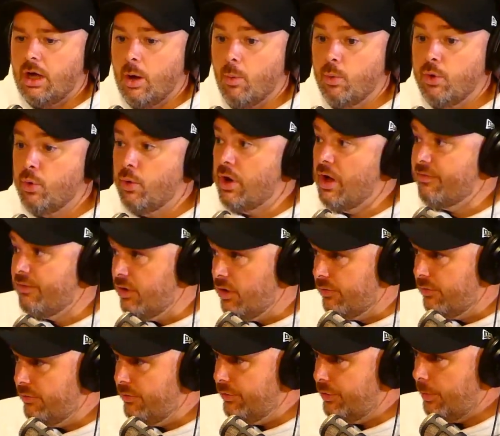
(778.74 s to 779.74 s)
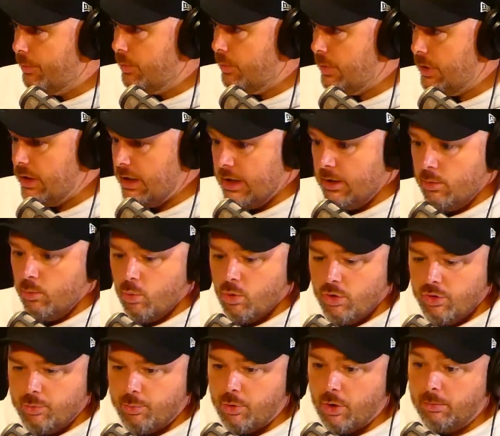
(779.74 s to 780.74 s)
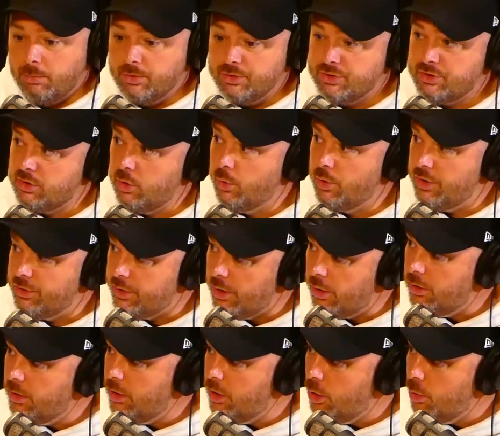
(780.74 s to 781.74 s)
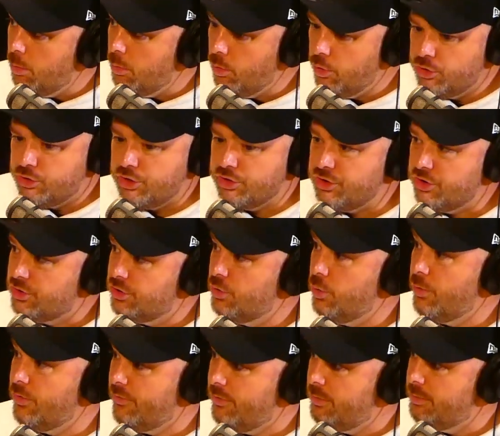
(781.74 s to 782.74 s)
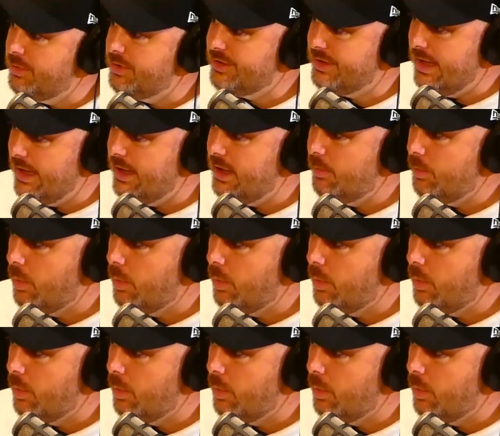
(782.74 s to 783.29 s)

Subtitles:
and we don't have enough of it in WA. And what the problem is slowing it down a little bit more is because there's nowhere for them to stay at the